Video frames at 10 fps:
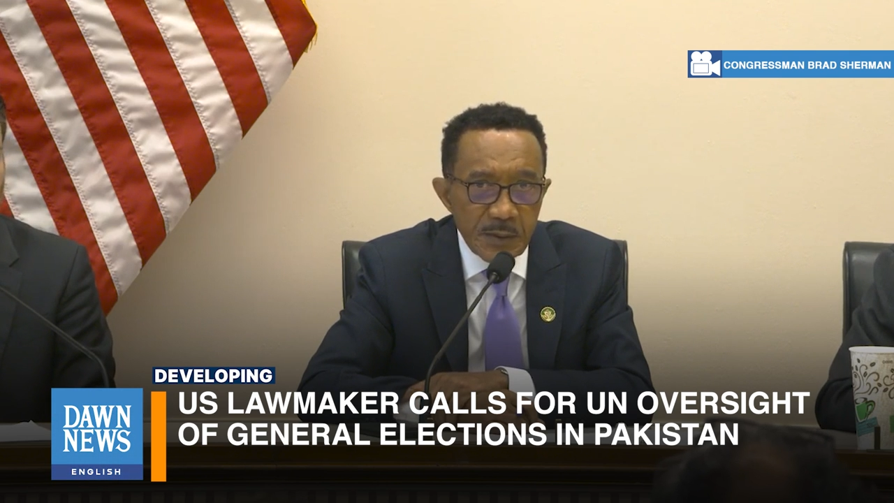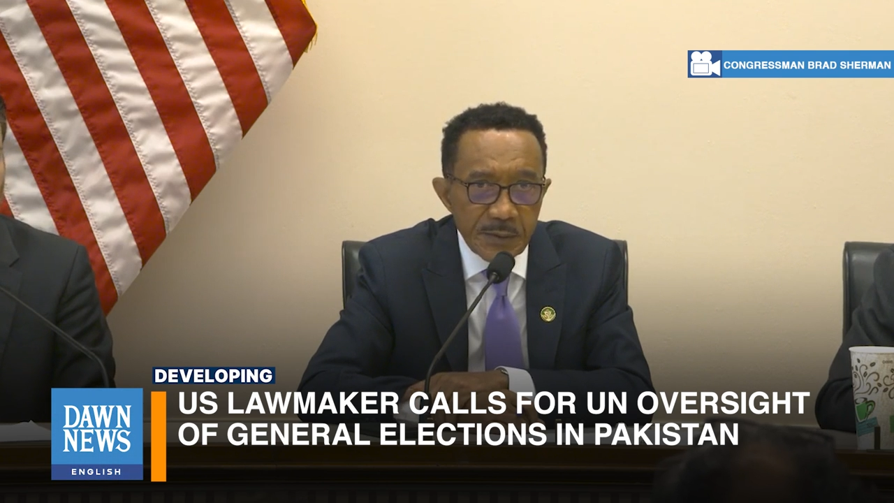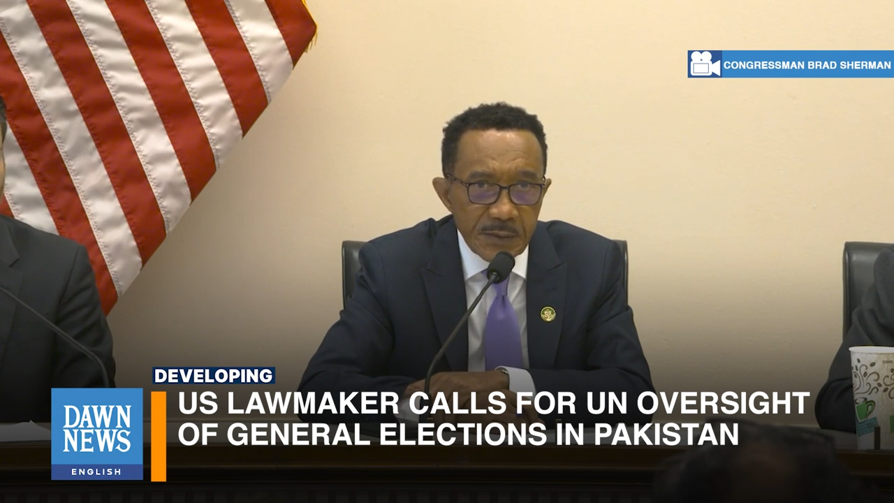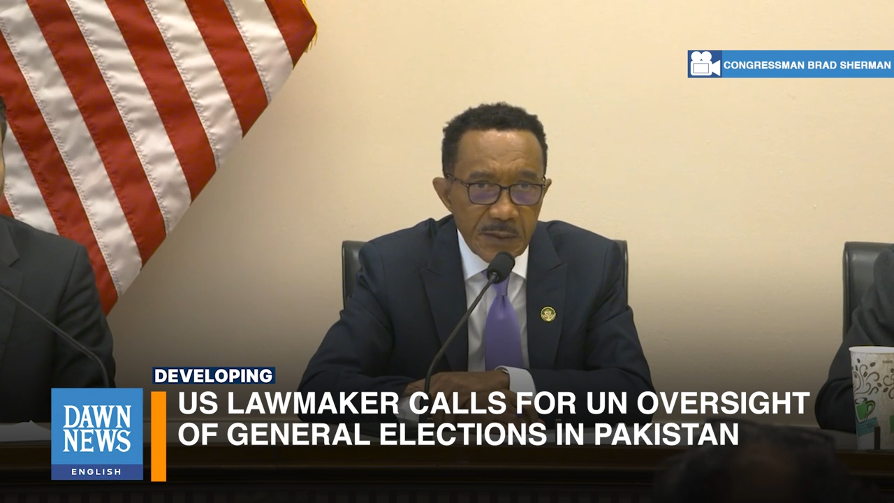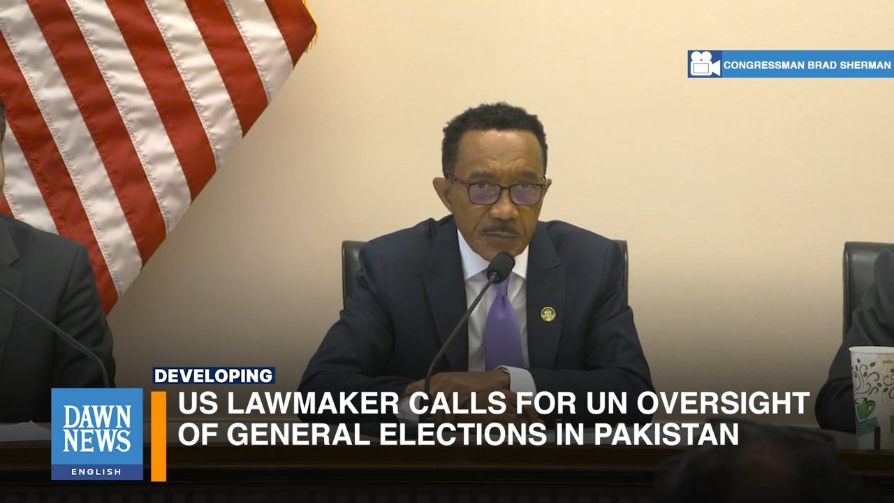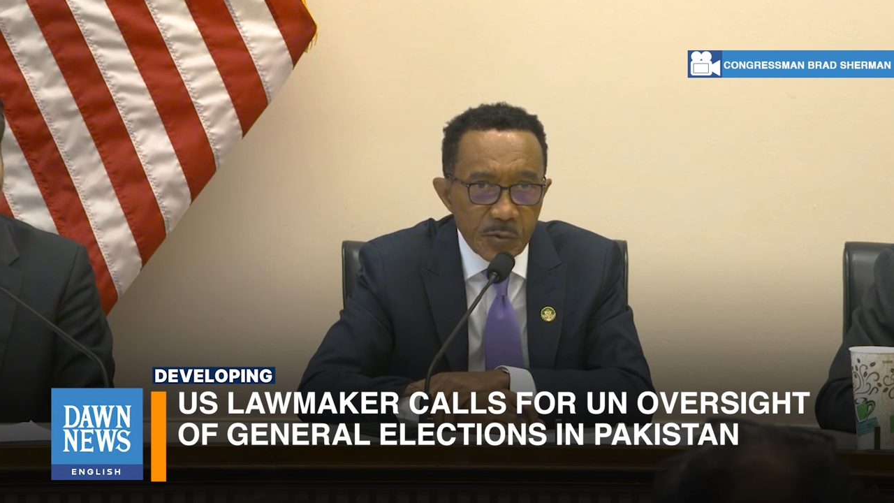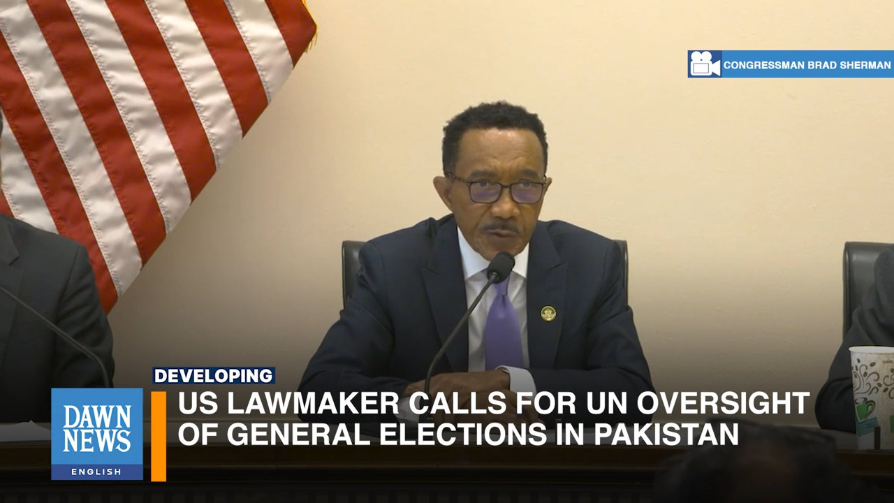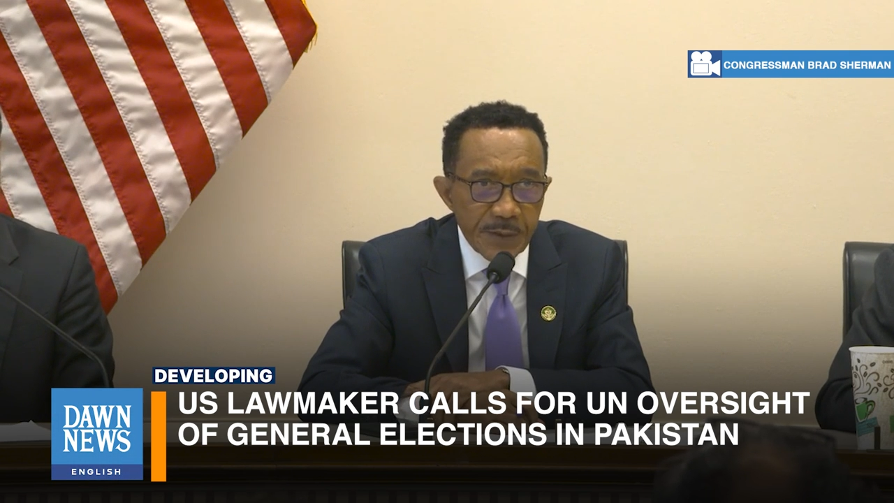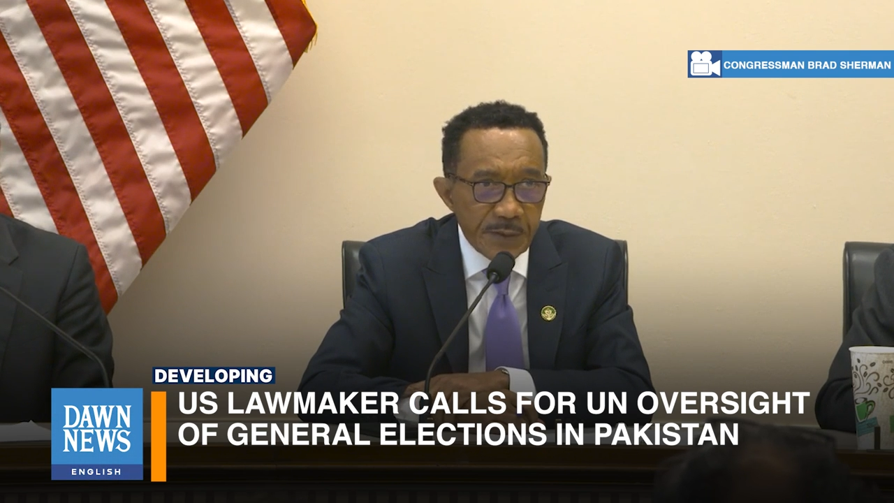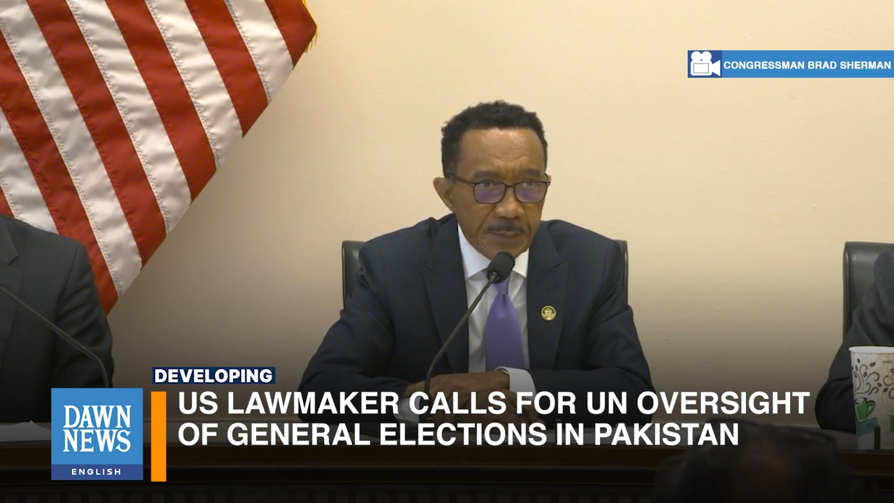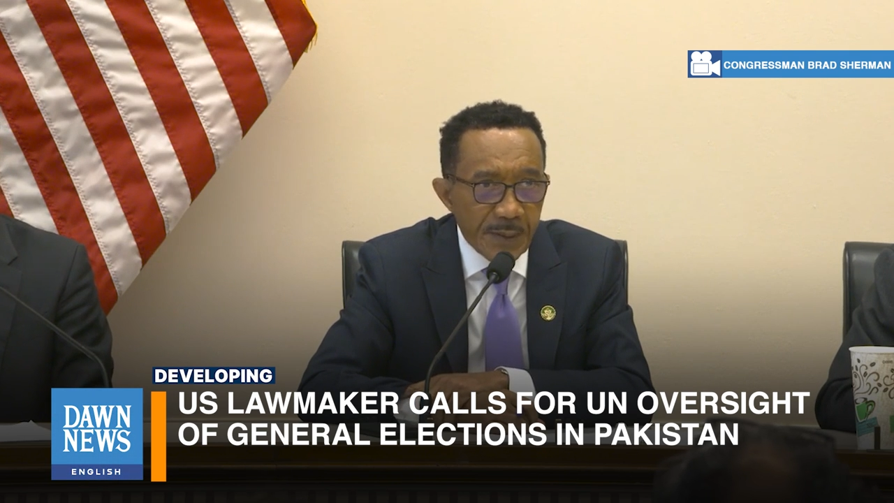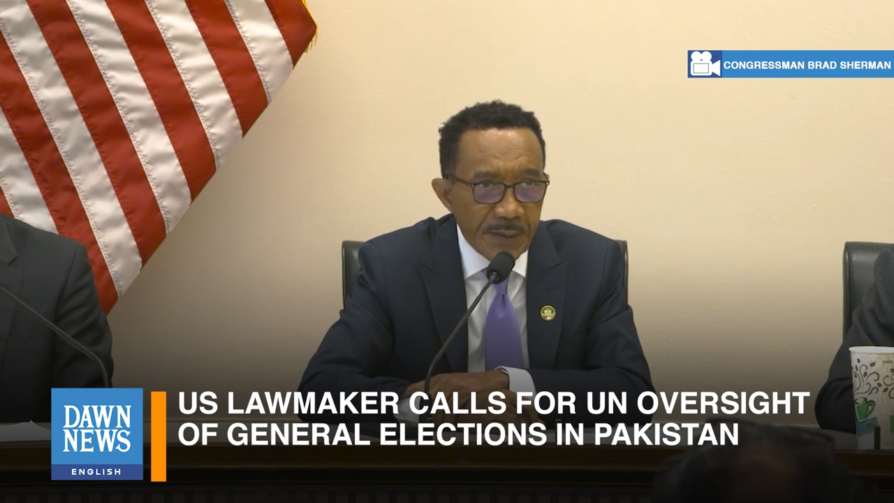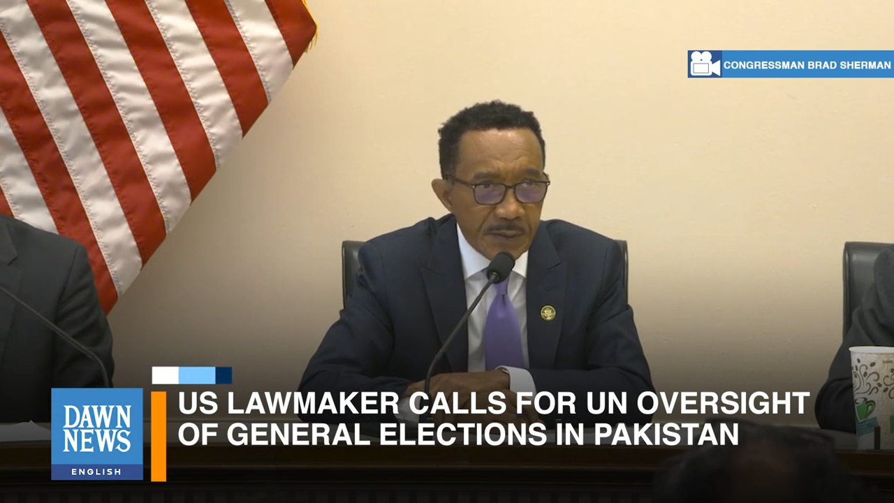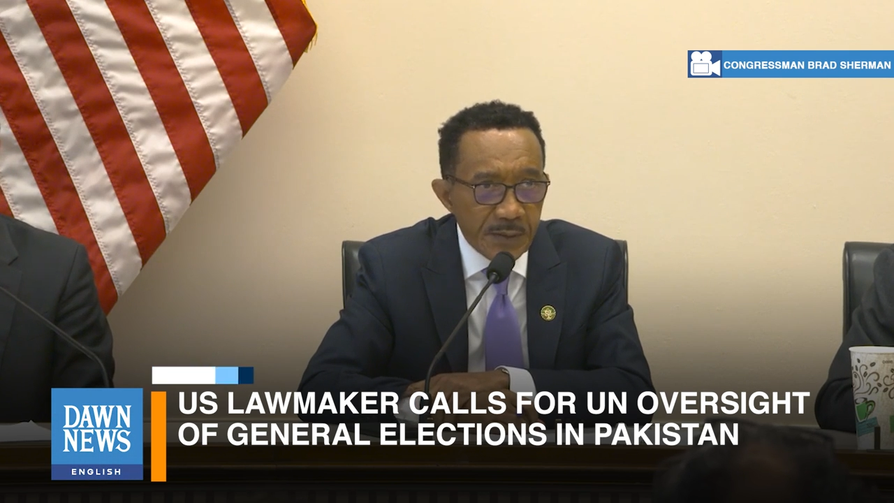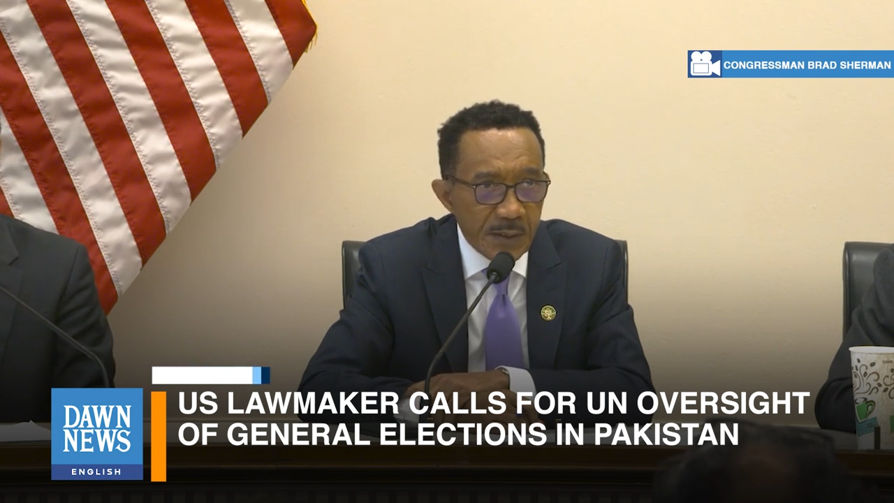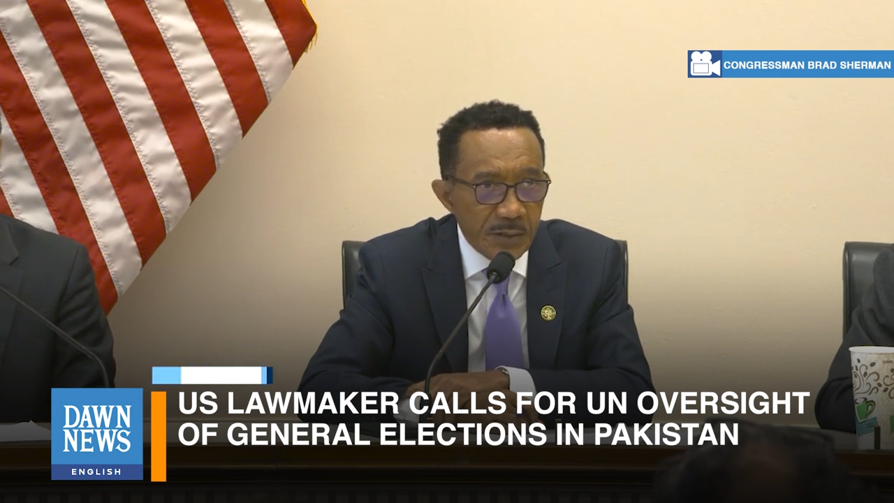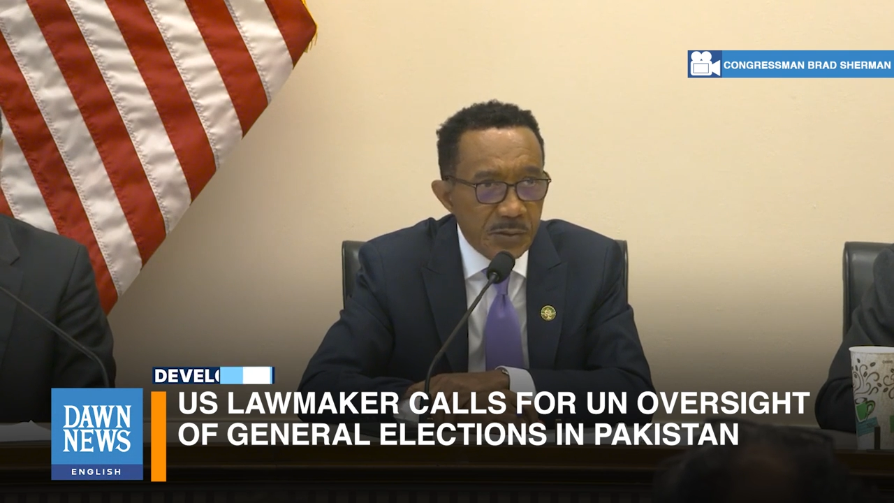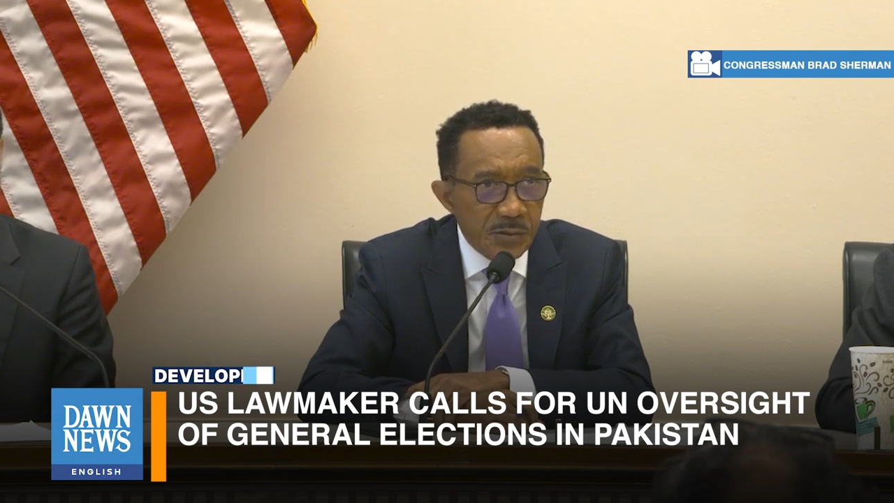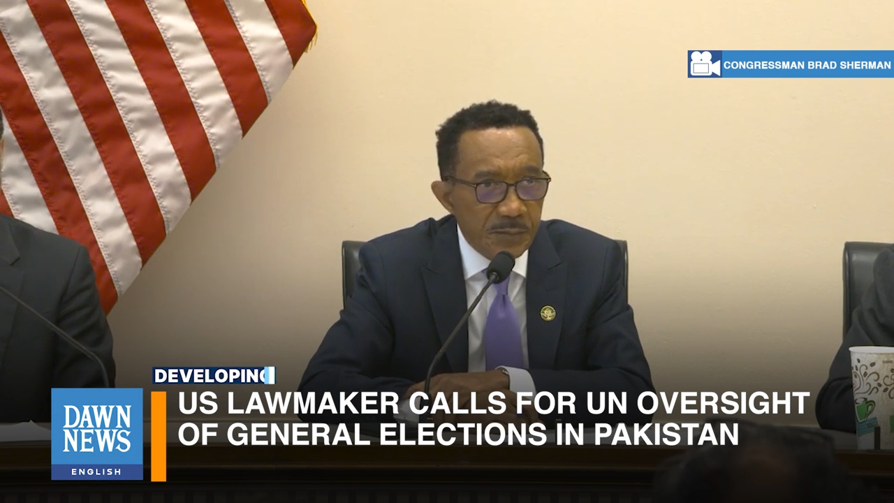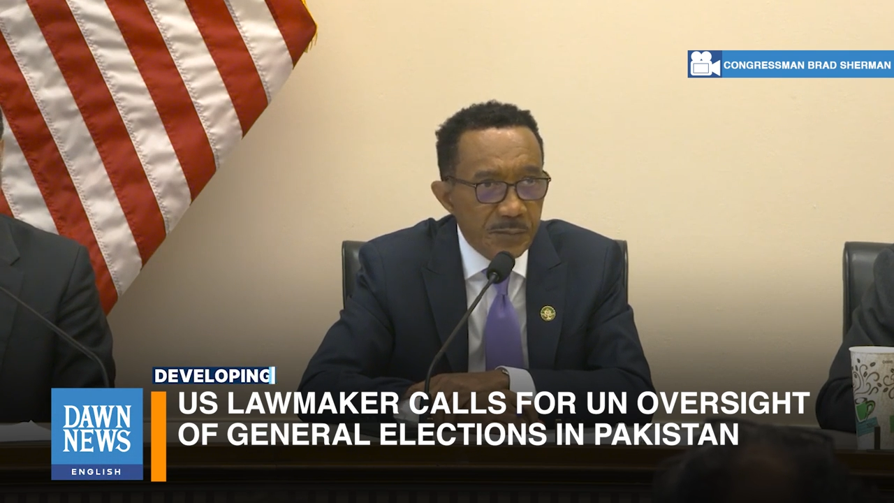ended up creating Bangladesh.